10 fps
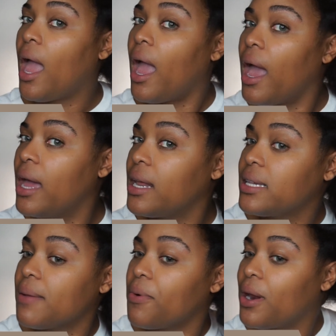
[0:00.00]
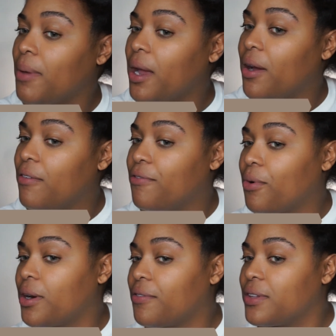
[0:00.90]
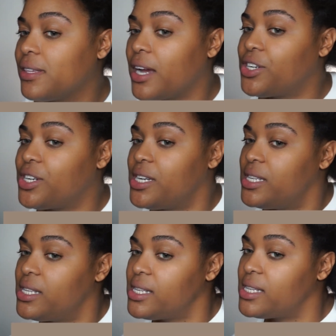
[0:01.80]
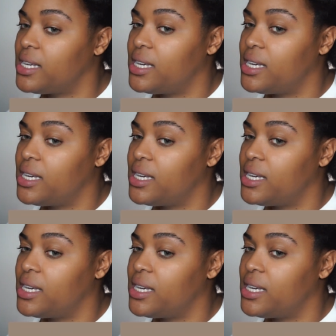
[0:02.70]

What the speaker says: I separated my hair in 4 different sections.